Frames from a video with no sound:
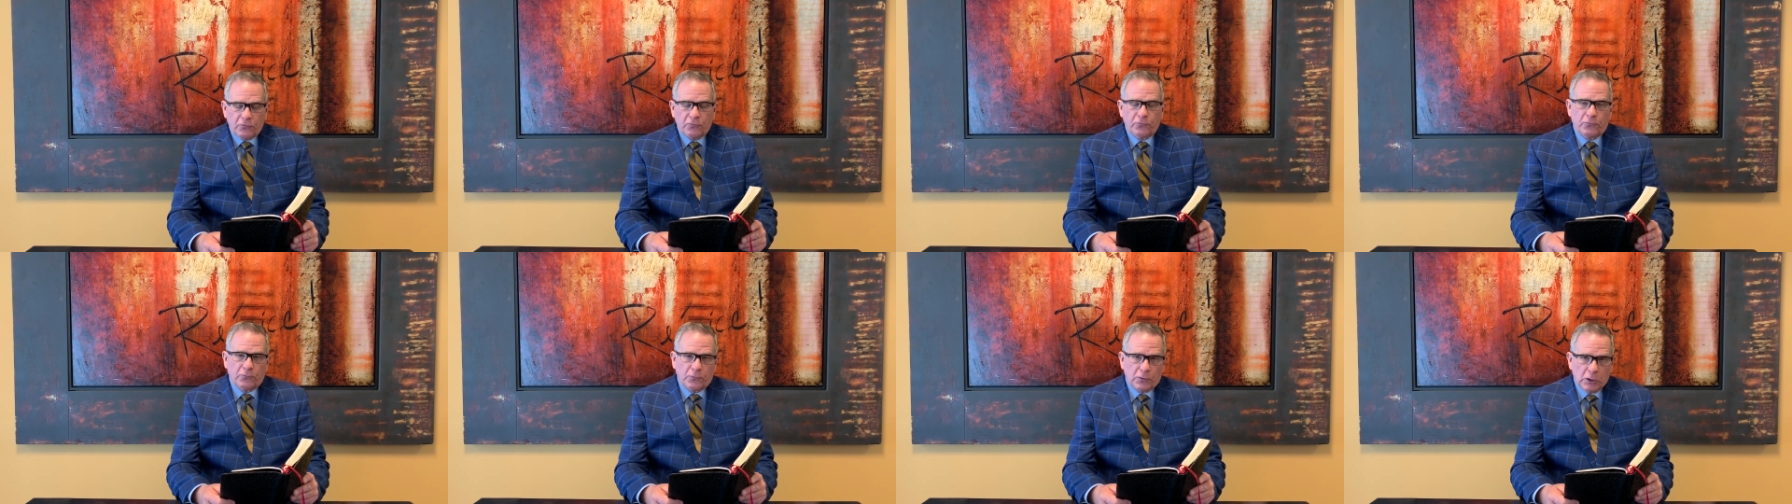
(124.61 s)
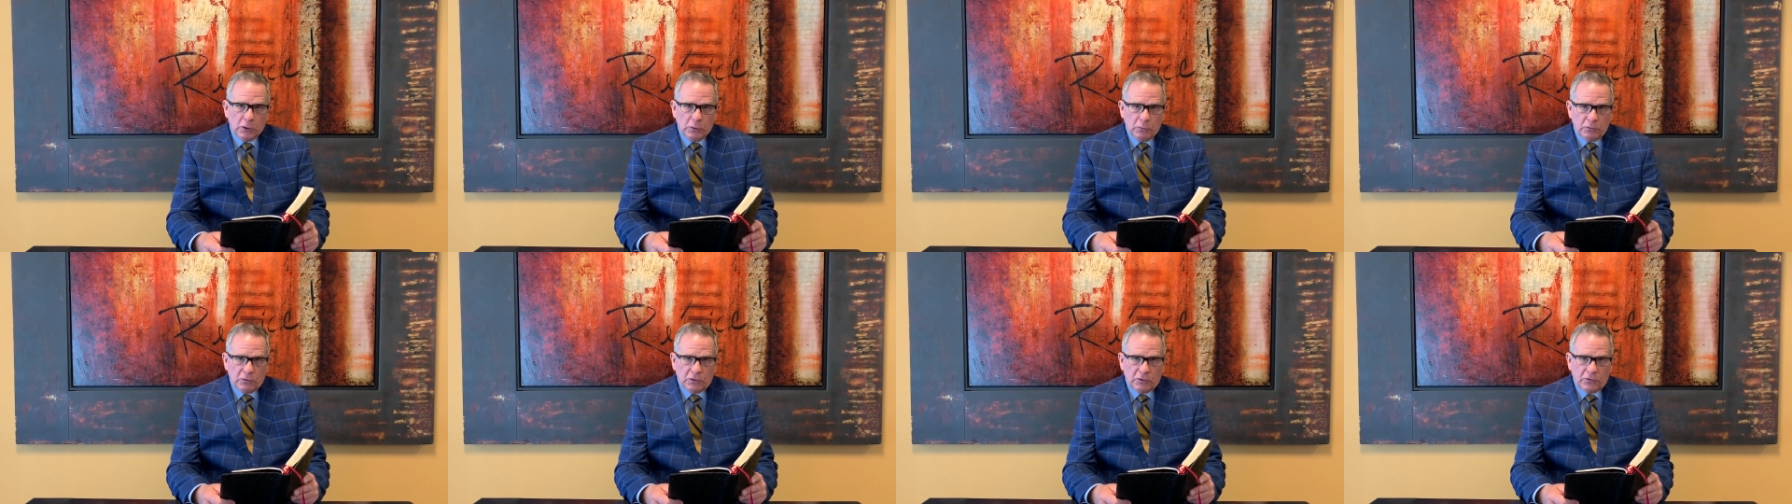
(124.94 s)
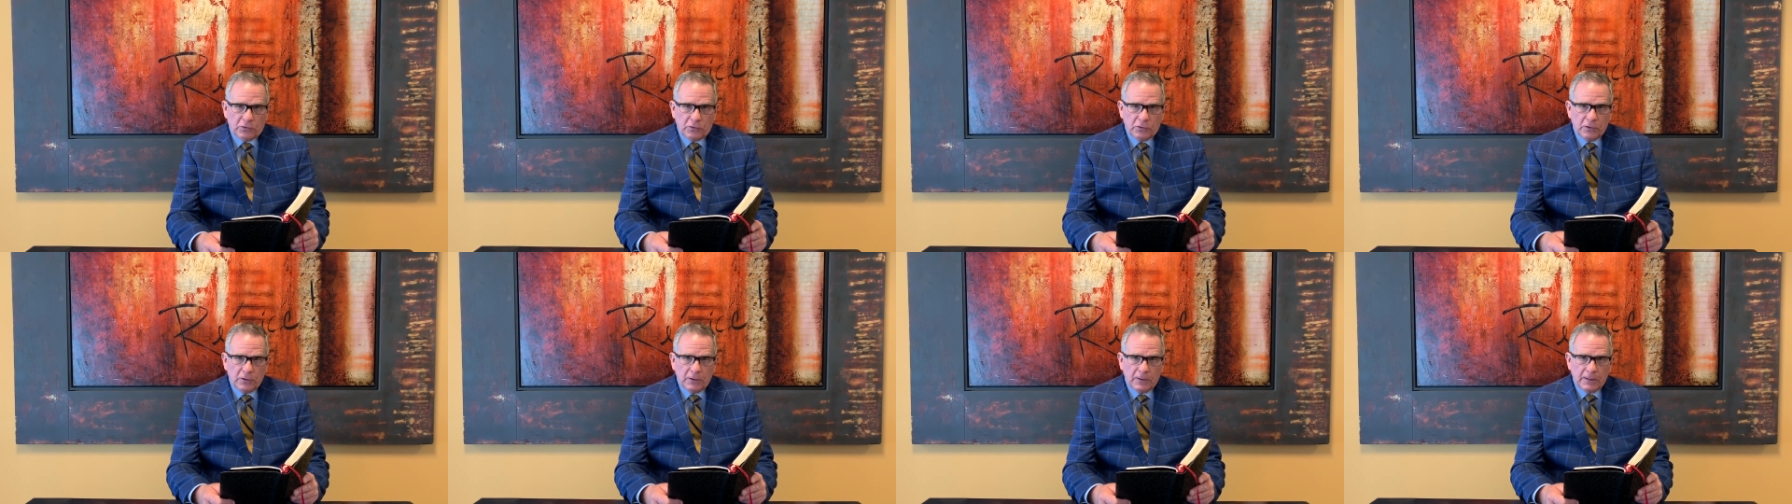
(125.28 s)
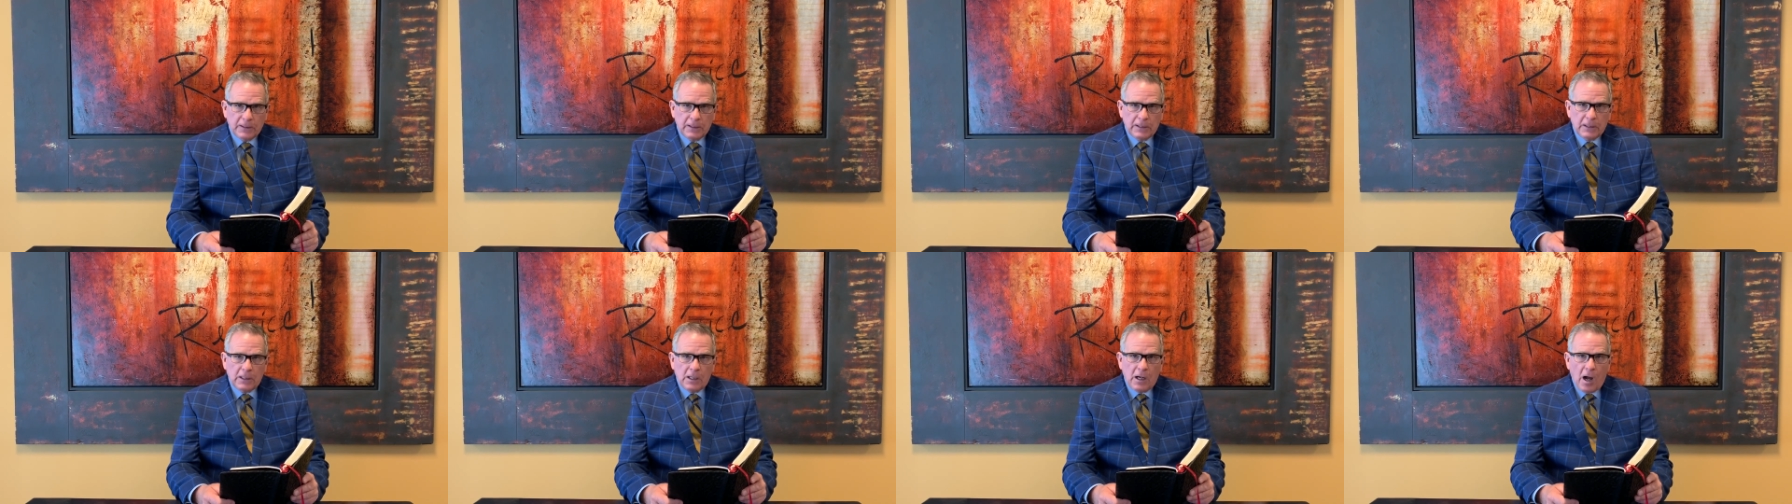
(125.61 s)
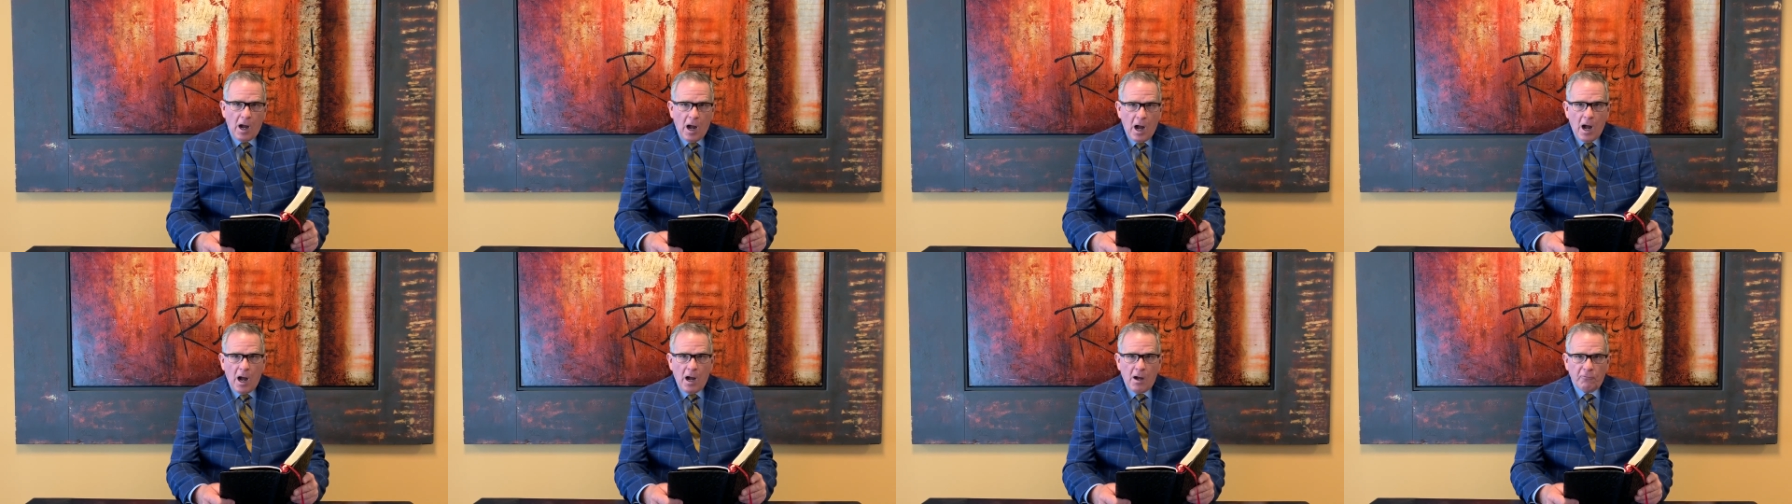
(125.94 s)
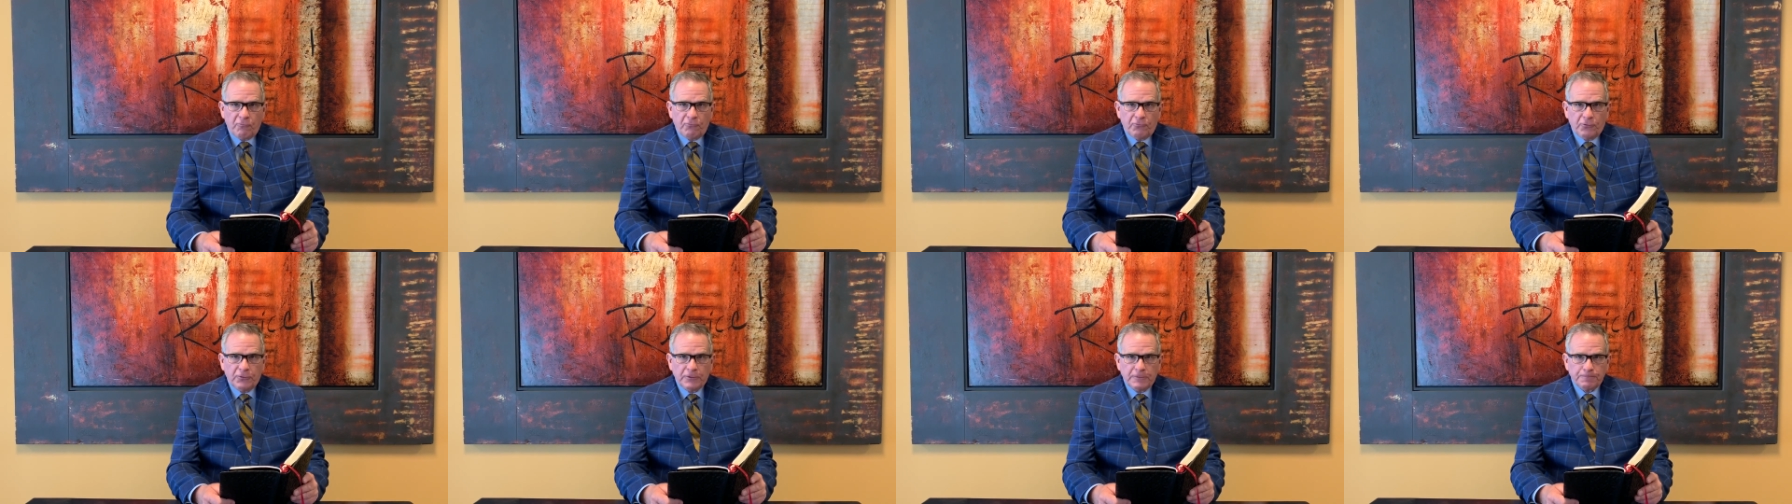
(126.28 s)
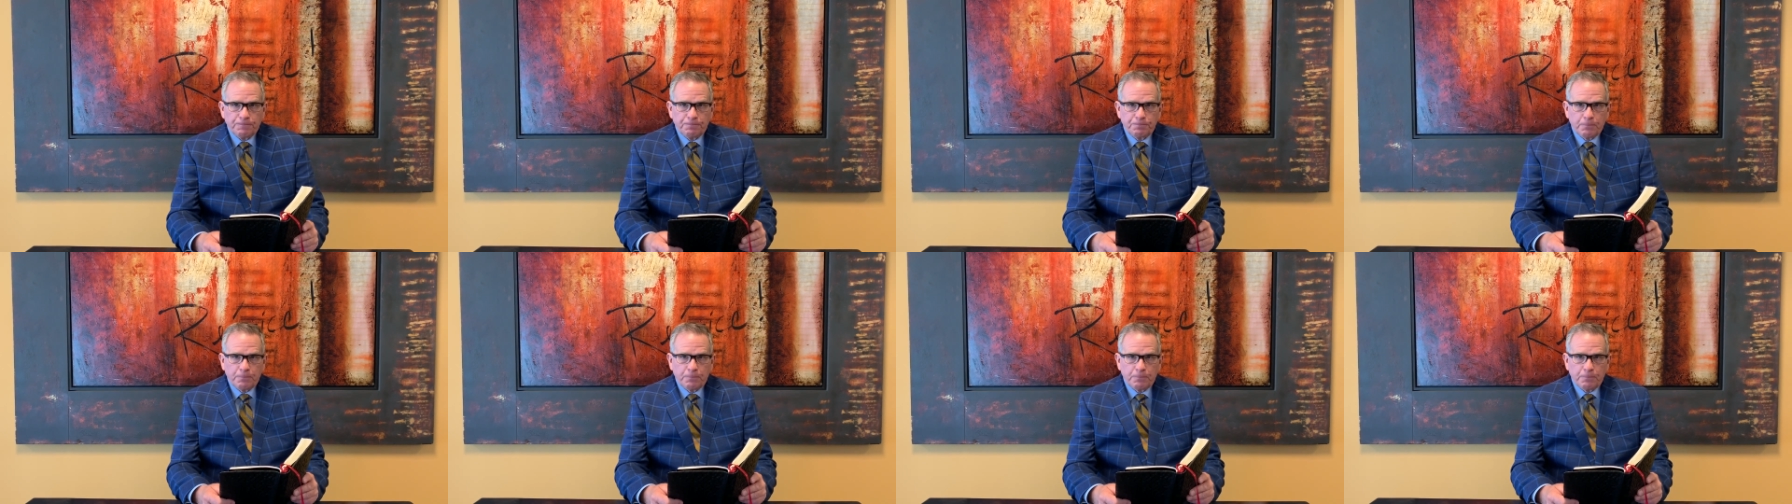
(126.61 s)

fruits of